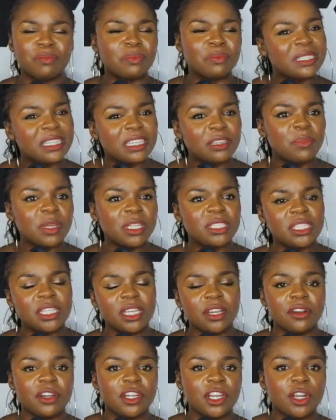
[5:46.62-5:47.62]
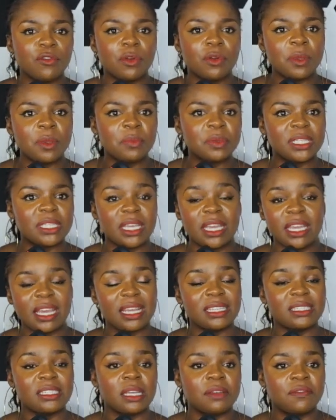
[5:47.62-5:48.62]
tidbits here and there where people say, hey,
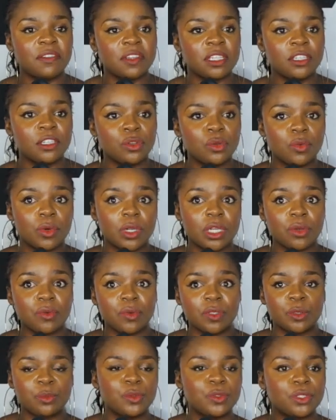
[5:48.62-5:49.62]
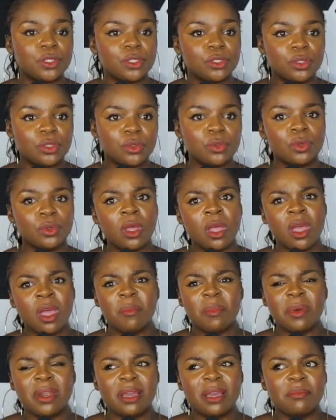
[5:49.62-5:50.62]
Asafa didn't do what he was supposed to do.
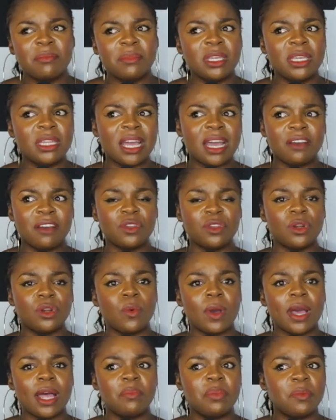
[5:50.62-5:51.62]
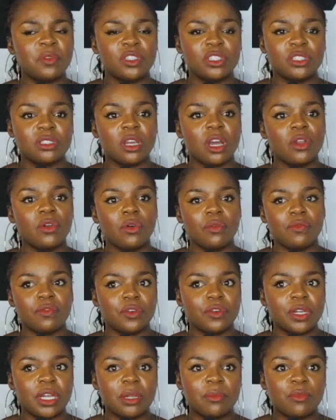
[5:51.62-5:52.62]
But I mean, after a while, people just got over
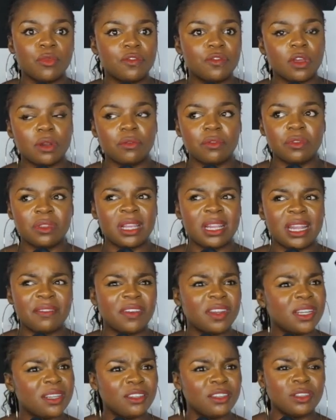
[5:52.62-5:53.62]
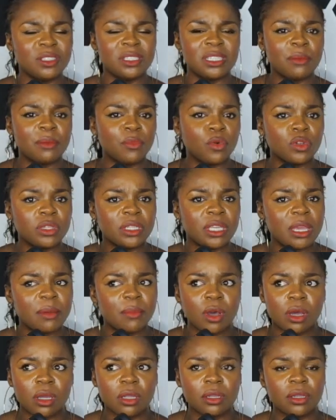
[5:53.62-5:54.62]
it and moved on with their life. And then Usain Bolt came
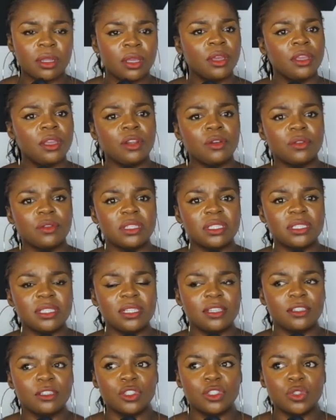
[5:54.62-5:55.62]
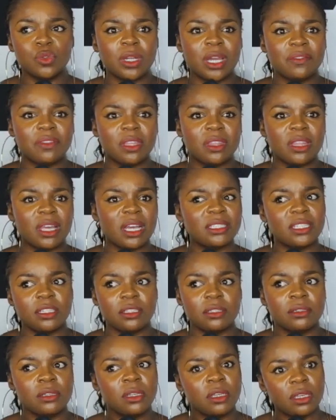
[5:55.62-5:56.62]
on, the scene soon after that.
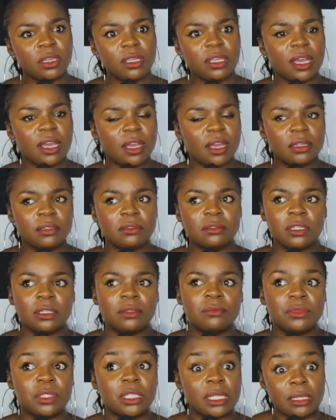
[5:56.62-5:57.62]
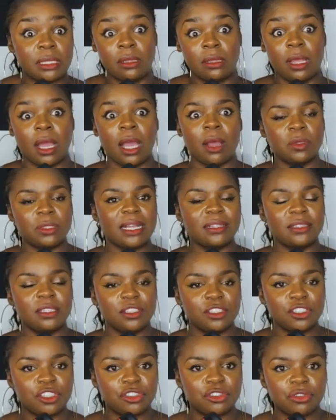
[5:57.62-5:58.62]
And yeah, that's
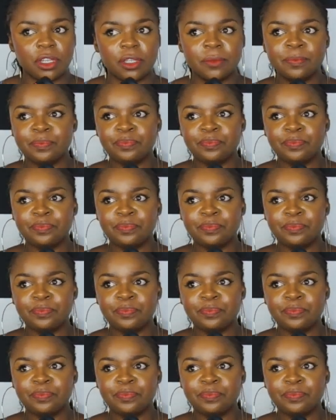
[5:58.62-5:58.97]
history,